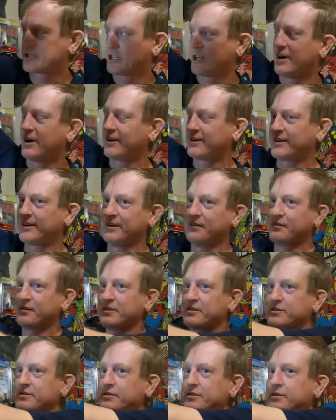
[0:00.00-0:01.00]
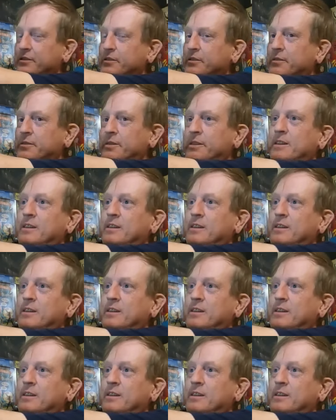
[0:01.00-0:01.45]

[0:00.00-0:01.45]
Shaw covers too.